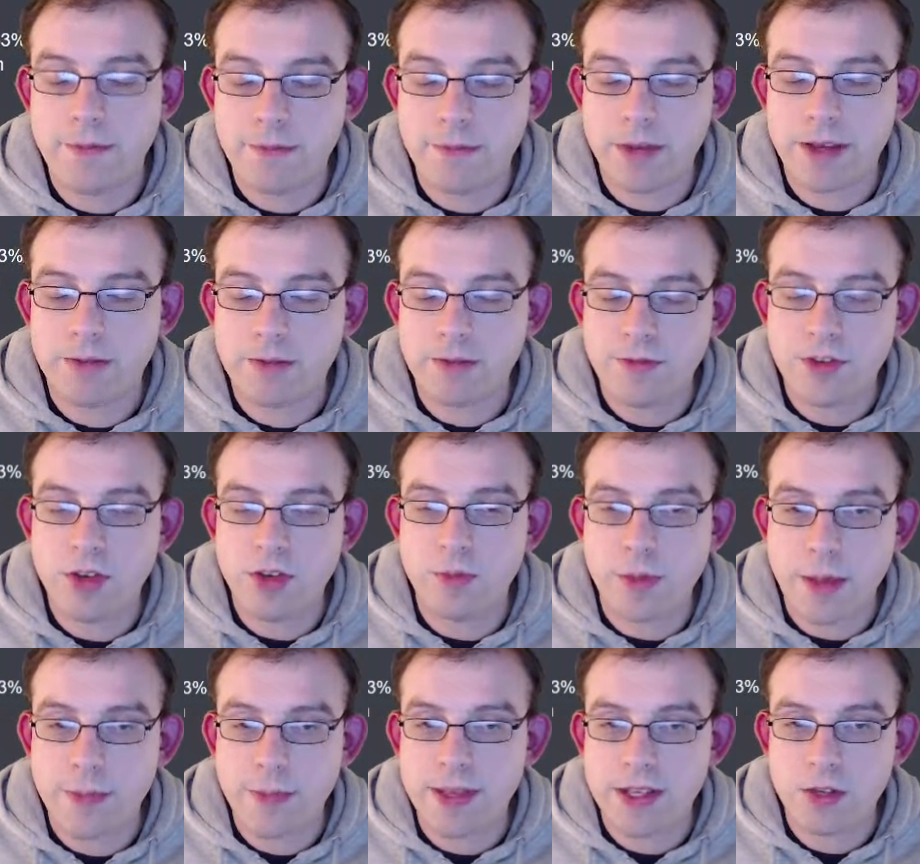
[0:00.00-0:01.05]
review, my
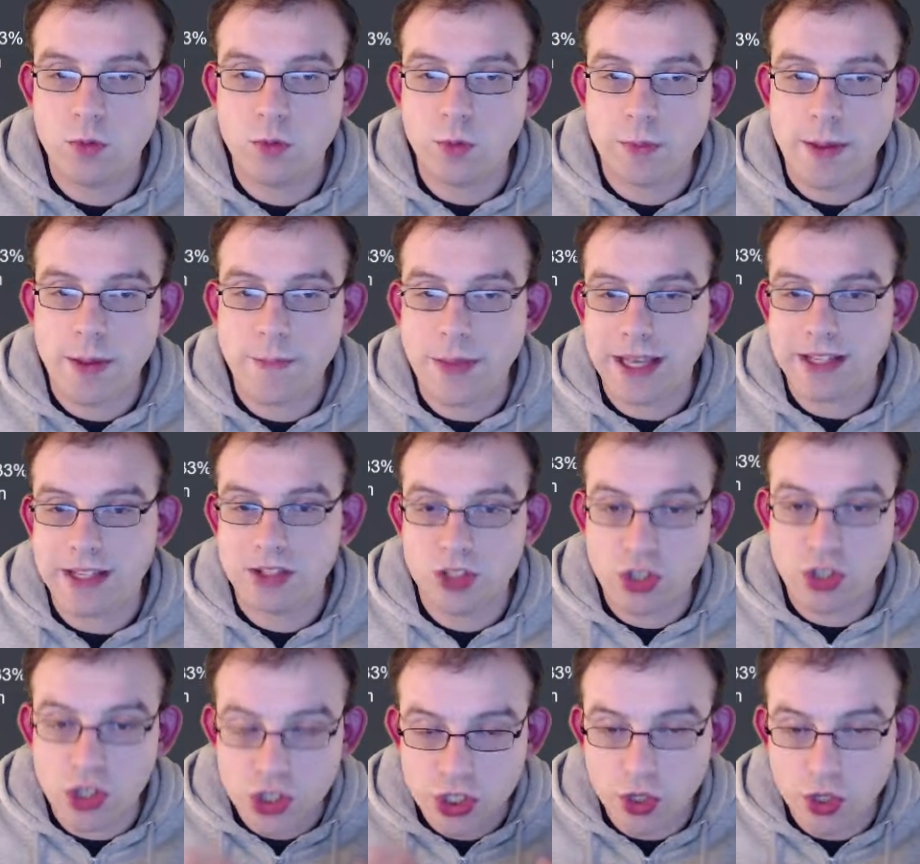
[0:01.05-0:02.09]
opinion would be based
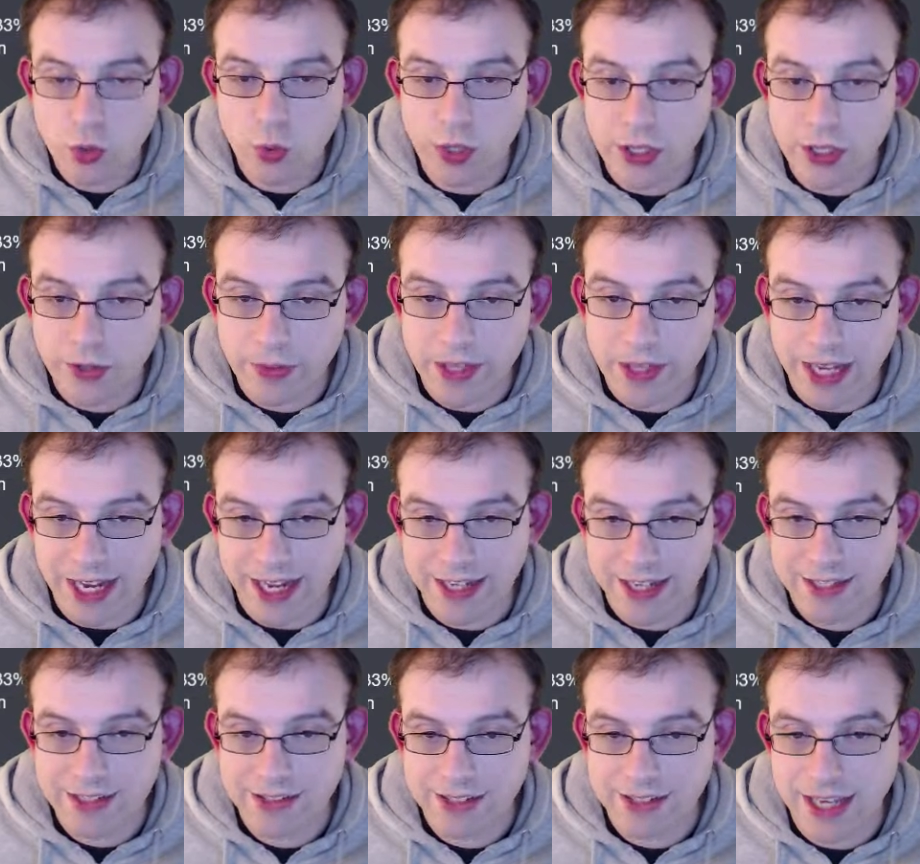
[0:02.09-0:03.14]
solely on
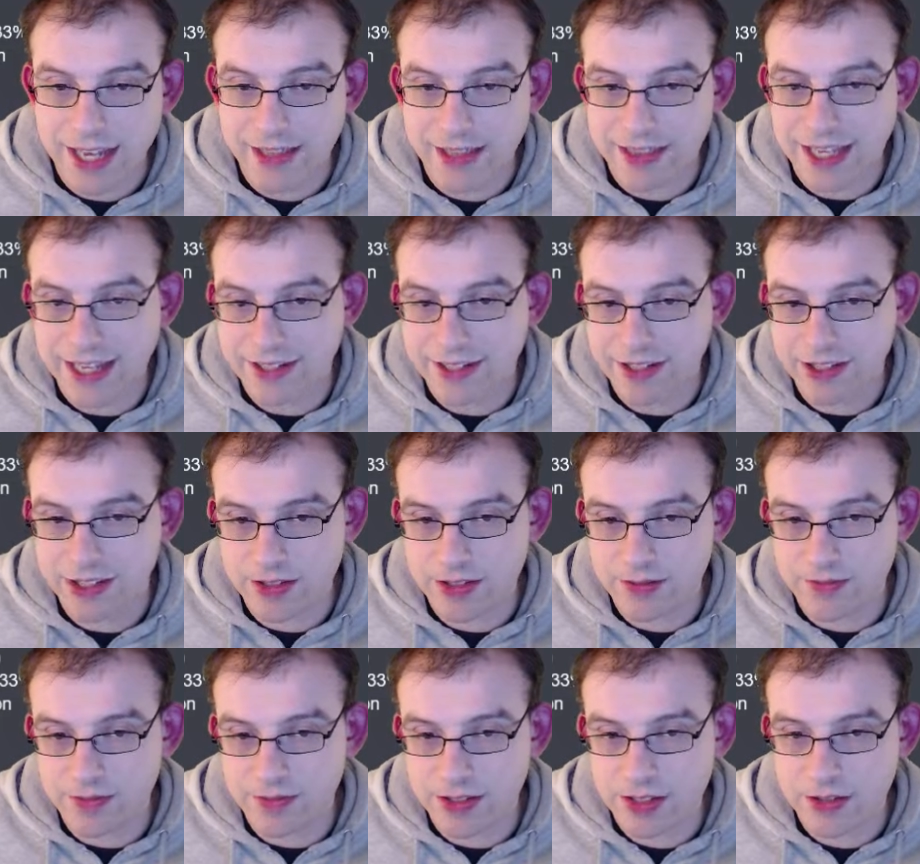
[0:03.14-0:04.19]
that, and that
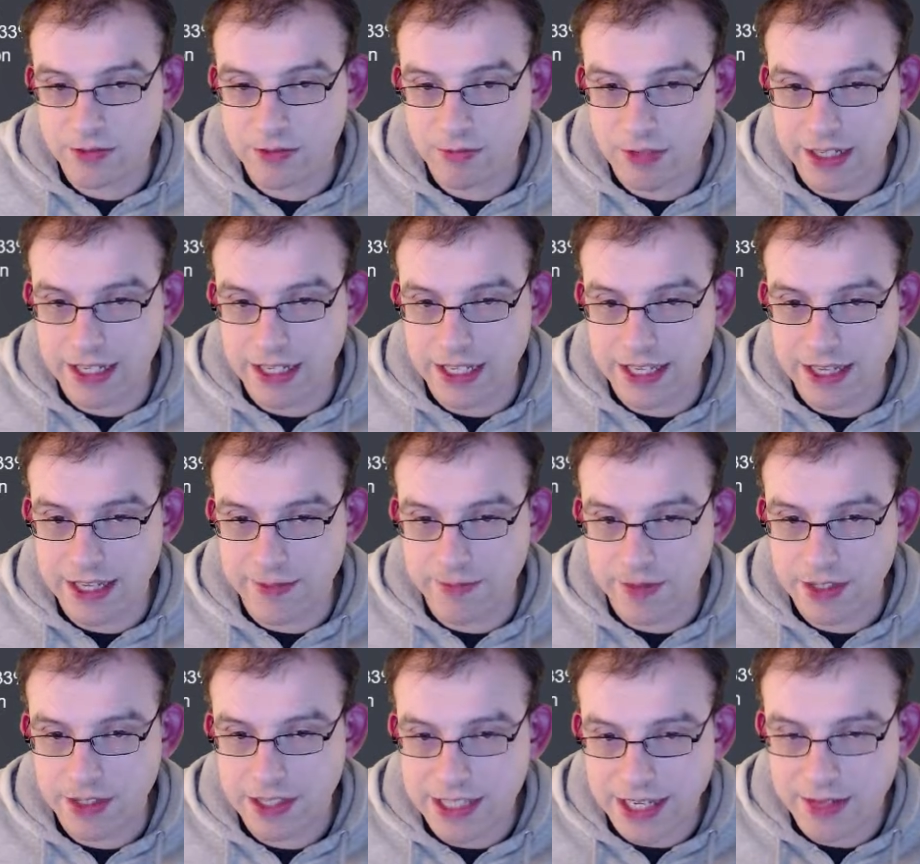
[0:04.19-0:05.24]
doesn't really
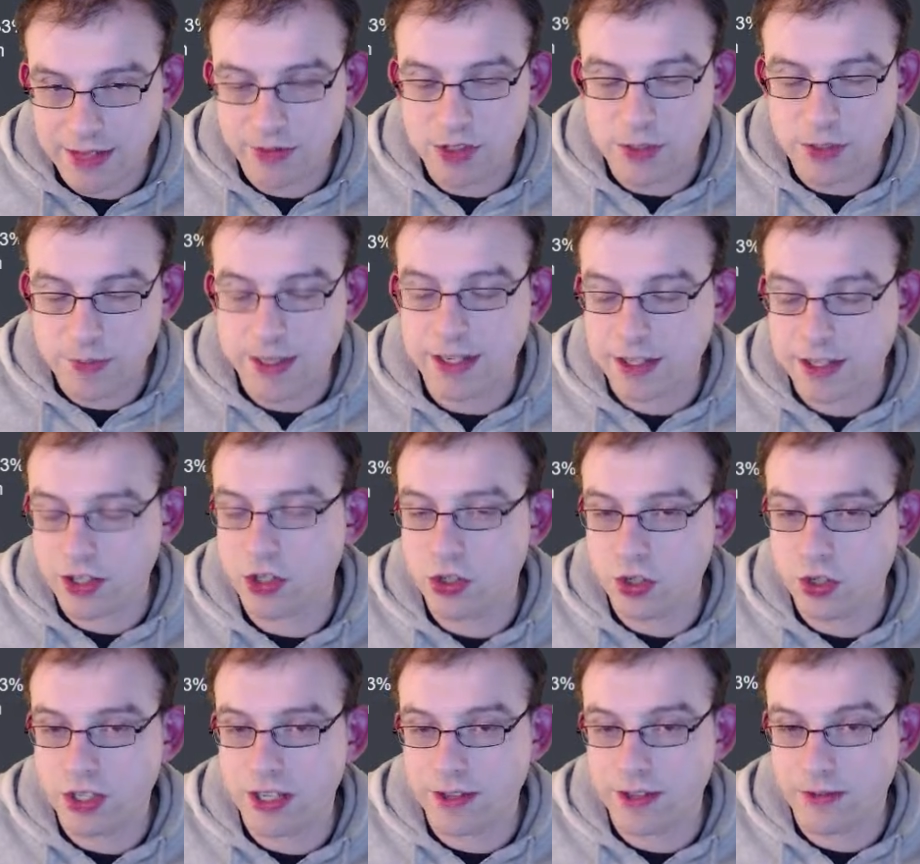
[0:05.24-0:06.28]
sound to me like a
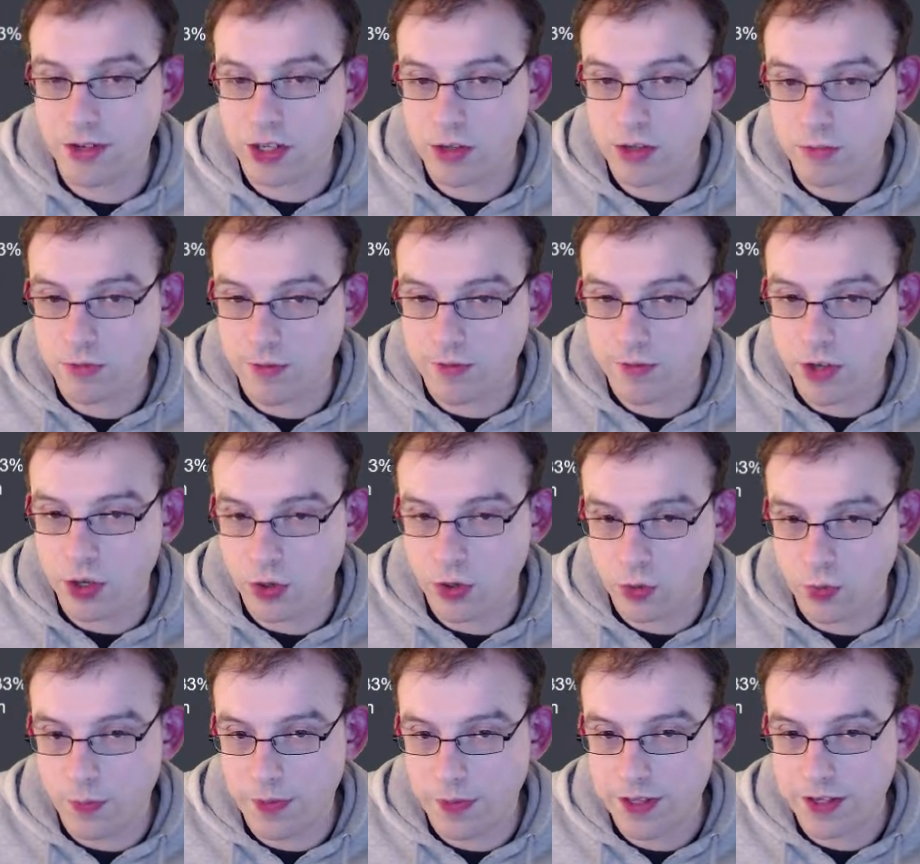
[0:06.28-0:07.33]
good review,
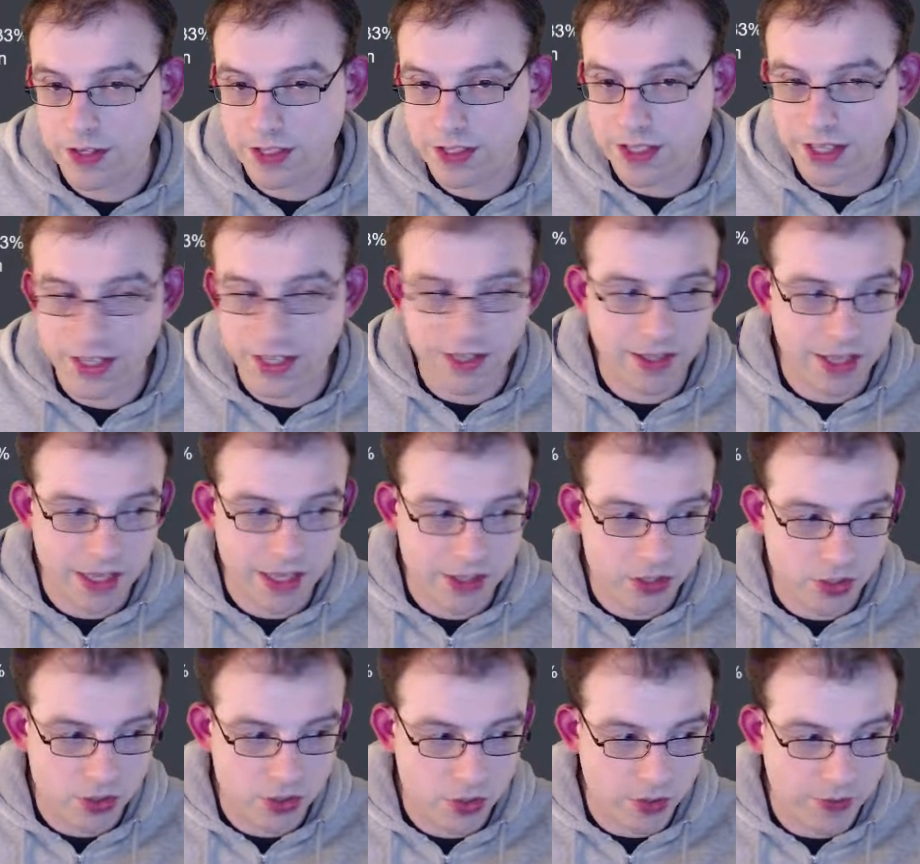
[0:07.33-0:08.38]
because to
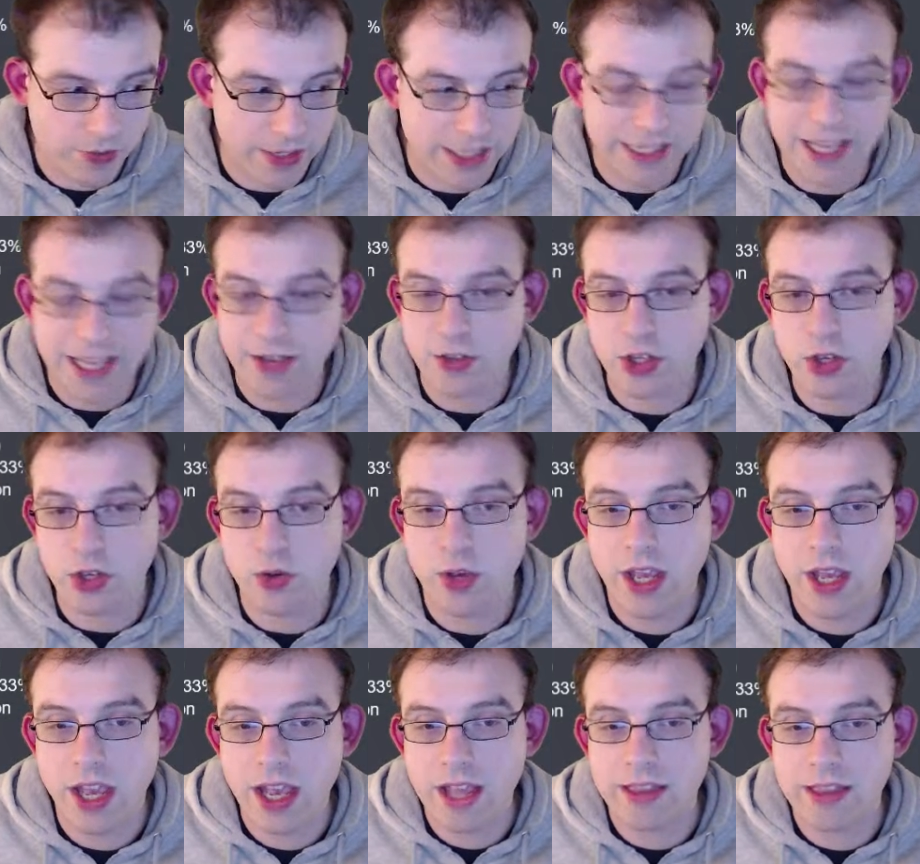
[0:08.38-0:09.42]
sort of tell you
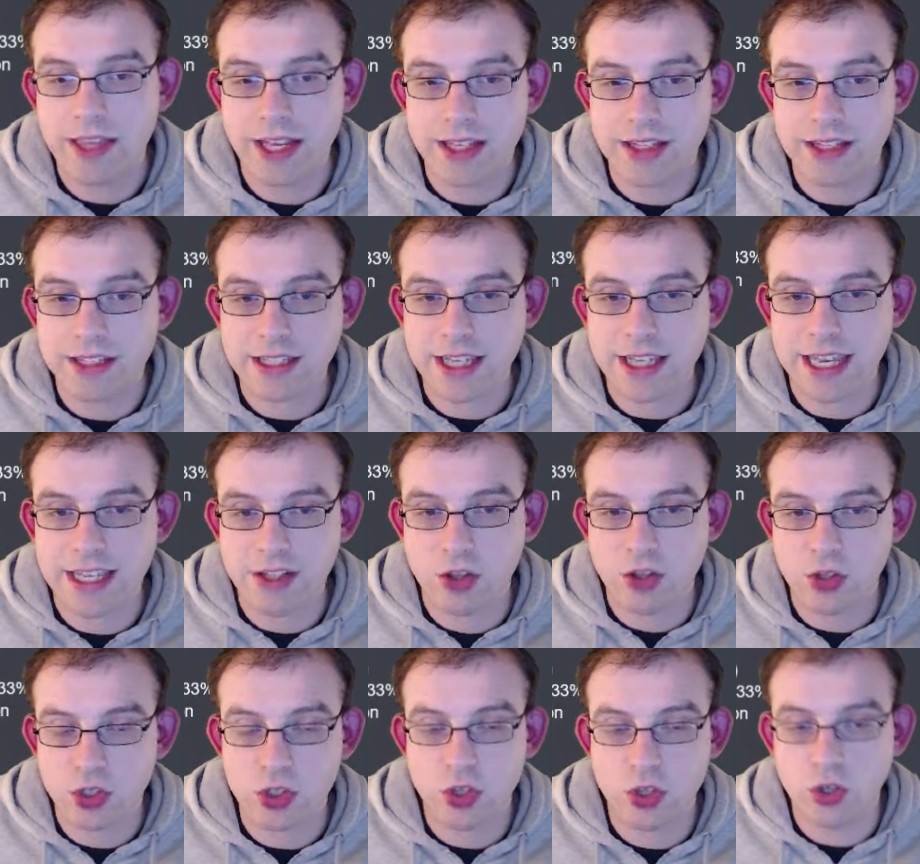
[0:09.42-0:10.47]
that it
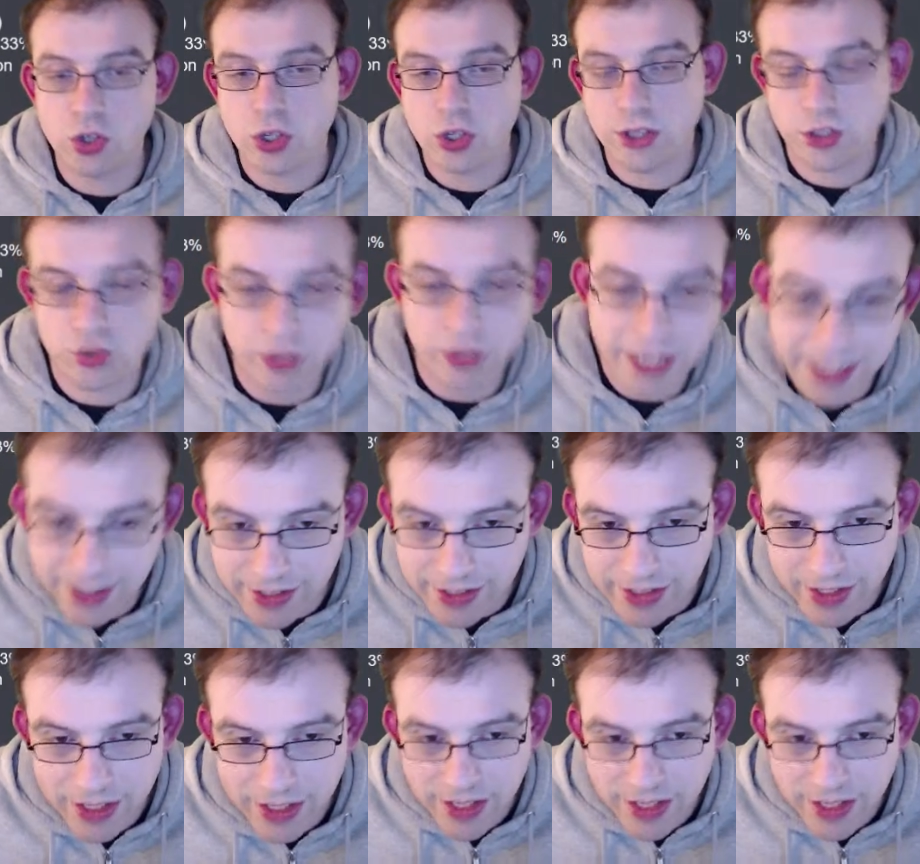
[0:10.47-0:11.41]
looks good in the trailer,